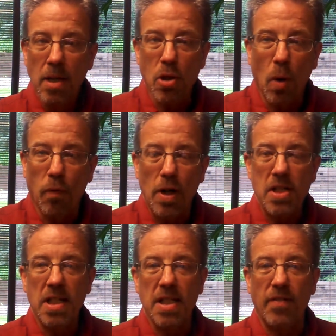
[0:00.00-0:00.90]
So for
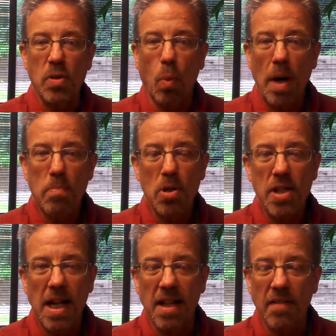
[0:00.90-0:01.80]
instance, if it's
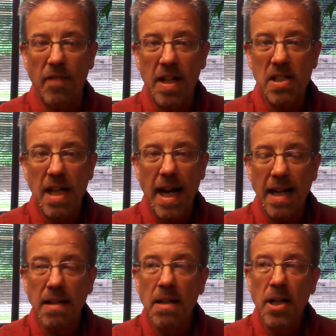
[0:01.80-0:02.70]
1% on the fixed
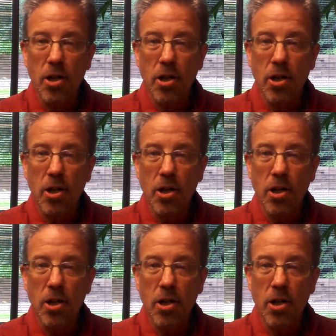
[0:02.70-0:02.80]
side,